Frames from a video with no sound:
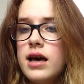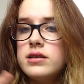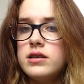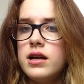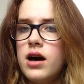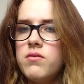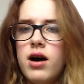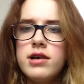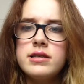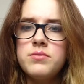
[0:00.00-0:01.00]
So then I will
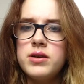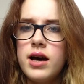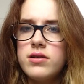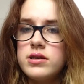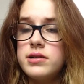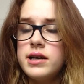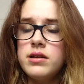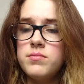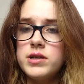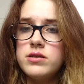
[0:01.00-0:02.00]
ask someone else, and I
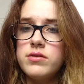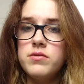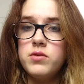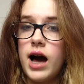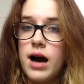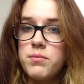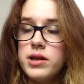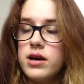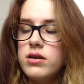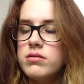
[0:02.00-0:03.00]
tell them the story of what happened.
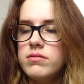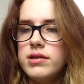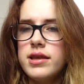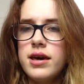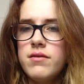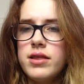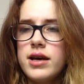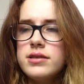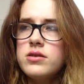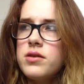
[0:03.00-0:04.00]
They go, Kira,
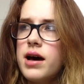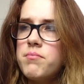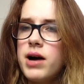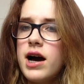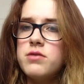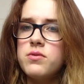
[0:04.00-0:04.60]
that's not that bad.